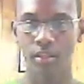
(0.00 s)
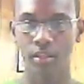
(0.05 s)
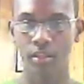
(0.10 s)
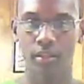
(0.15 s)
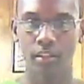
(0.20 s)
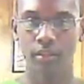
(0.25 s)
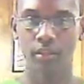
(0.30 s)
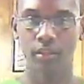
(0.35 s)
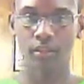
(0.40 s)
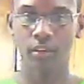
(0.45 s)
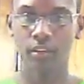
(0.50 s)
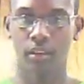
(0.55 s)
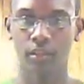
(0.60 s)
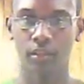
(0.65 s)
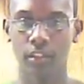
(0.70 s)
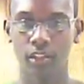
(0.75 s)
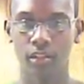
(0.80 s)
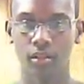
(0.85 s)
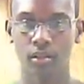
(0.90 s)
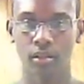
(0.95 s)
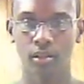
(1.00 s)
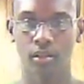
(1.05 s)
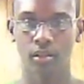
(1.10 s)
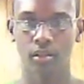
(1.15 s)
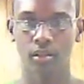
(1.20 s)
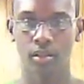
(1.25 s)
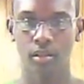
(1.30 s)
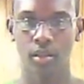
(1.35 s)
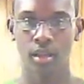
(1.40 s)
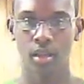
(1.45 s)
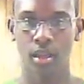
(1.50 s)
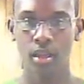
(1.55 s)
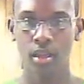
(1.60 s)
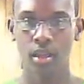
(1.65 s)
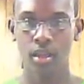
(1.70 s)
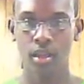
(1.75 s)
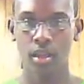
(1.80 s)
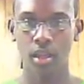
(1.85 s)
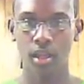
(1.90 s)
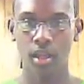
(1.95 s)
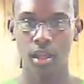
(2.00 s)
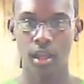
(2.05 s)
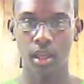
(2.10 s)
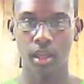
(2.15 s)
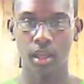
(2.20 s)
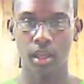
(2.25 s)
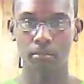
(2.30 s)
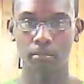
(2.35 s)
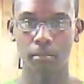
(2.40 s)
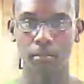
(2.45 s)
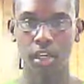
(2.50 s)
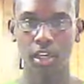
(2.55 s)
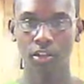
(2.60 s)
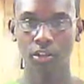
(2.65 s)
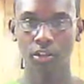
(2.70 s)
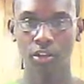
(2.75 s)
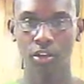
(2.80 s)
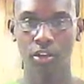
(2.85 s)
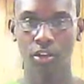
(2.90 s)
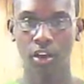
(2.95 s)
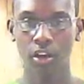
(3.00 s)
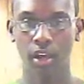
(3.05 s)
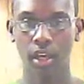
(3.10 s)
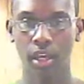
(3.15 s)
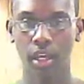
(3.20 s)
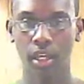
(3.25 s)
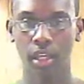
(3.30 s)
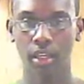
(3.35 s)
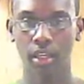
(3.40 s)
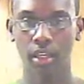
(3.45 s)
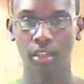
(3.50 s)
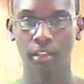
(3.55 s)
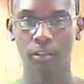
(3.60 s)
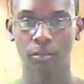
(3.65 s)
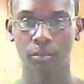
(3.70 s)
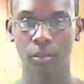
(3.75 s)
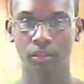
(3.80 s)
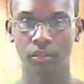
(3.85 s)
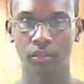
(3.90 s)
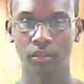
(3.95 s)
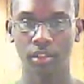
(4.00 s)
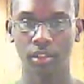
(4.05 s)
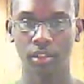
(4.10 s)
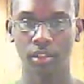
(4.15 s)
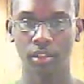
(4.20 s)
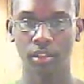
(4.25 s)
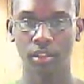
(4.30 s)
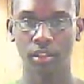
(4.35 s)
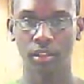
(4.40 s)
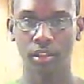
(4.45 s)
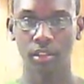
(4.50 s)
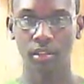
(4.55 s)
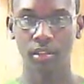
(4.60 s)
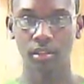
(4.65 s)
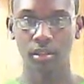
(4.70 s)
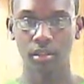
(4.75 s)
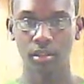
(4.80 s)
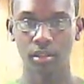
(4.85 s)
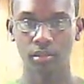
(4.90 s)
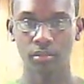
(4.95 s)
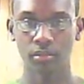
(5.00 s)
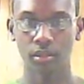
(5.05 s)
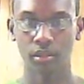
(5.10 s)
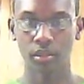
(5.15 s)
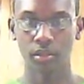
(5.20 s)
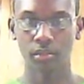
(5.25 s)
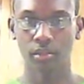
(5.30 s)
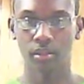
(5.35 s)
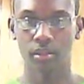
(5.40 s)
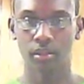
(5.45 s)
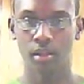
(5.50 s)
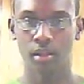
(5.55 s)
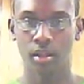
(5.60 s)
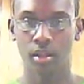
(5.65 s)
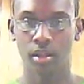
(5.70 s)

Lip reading: Sit in front of it, and make sure your head is perfectly still in front of it.